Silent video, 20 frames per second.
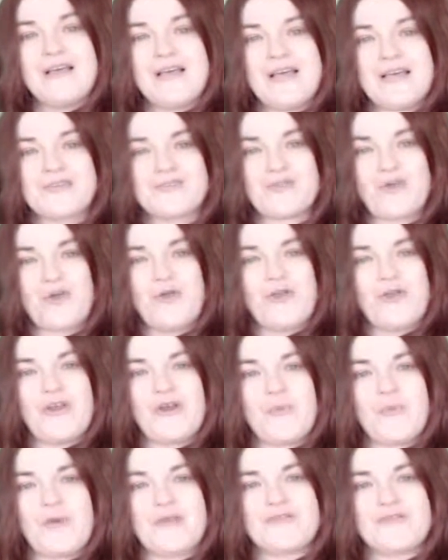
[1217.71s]
It's who
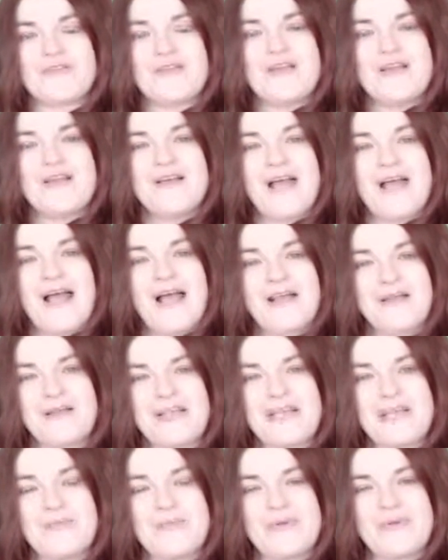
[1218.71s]
you're with and
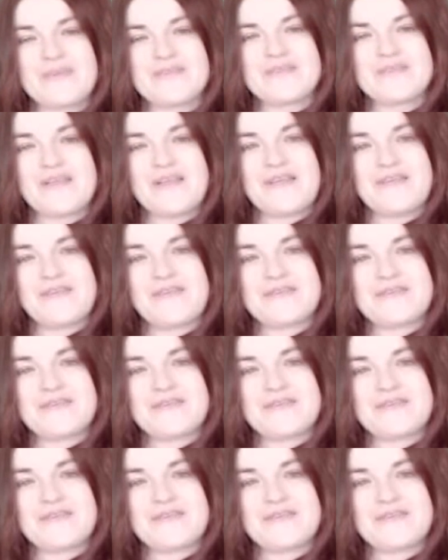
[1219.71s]
keeping safe